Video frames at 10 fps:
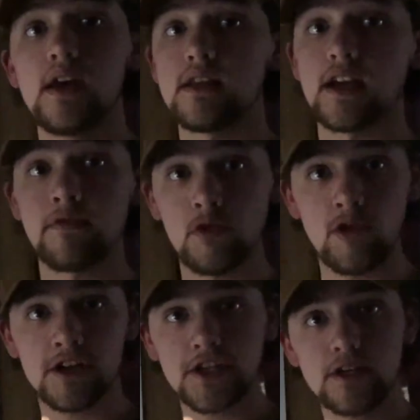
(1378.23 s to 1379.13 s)
Thank you for
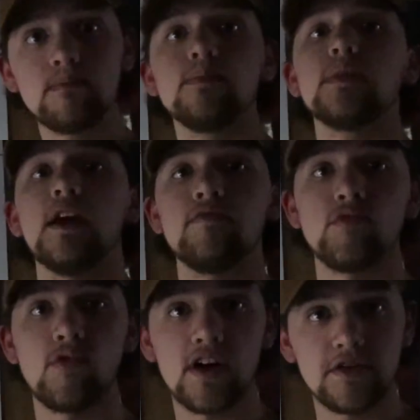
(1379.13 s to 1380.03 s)
watching. Have
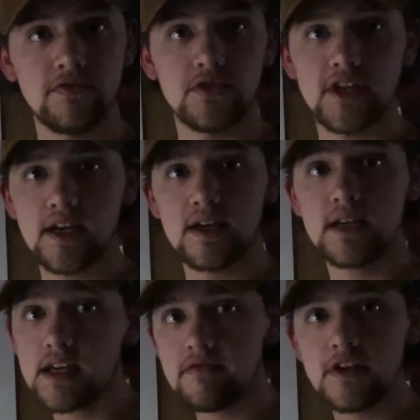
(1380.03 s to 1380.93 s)
a wonderful day,
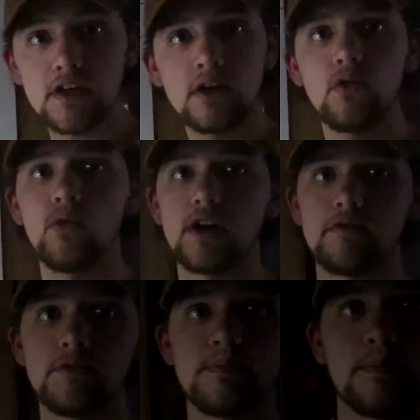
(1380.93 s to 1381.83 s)
evening, whatever.